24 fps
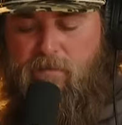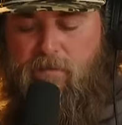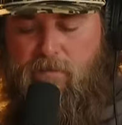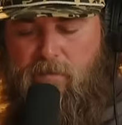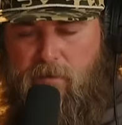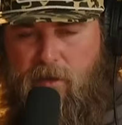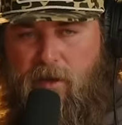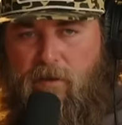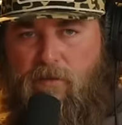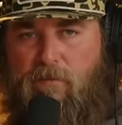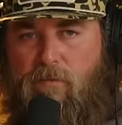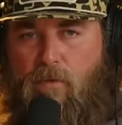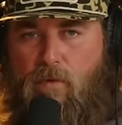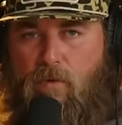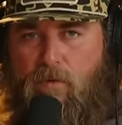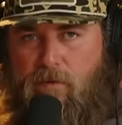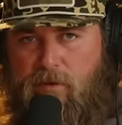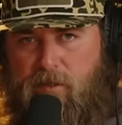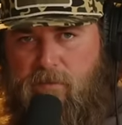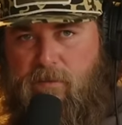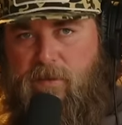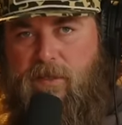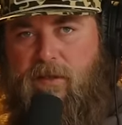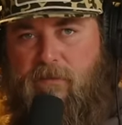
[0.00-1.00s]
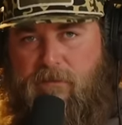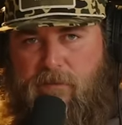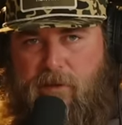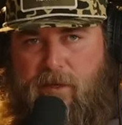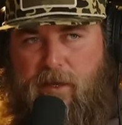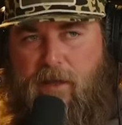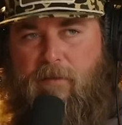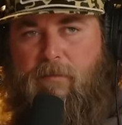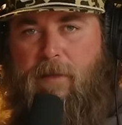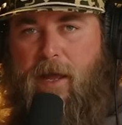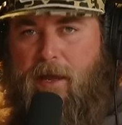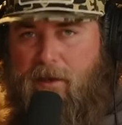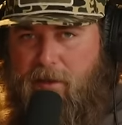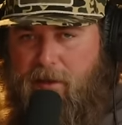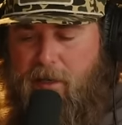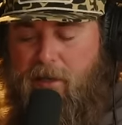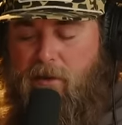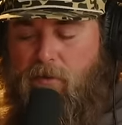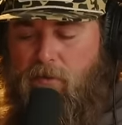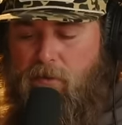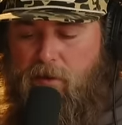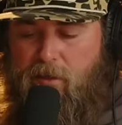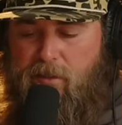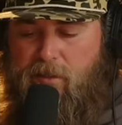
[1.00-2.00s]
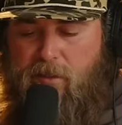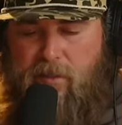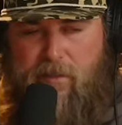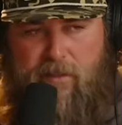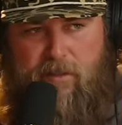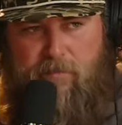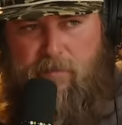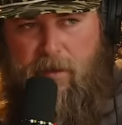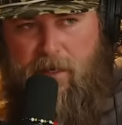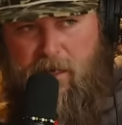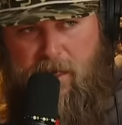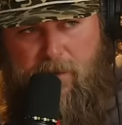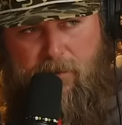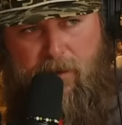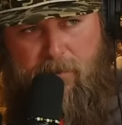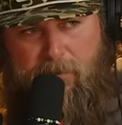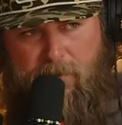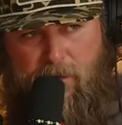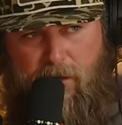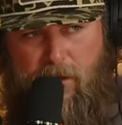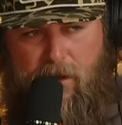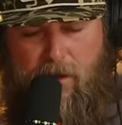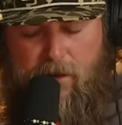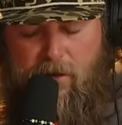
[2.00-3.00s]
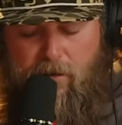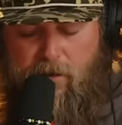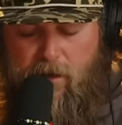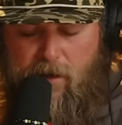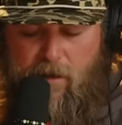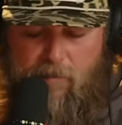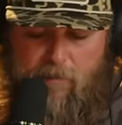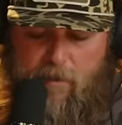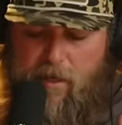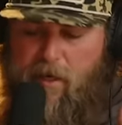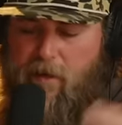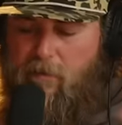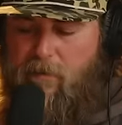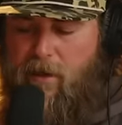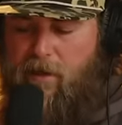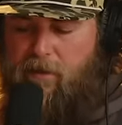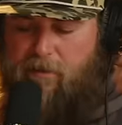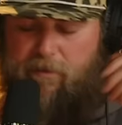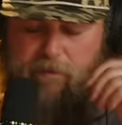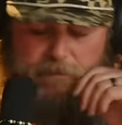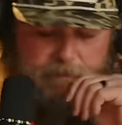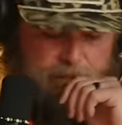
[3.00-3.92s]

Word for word: go more specifically about decoys because it's been coming up a lot here lately. But, anyways,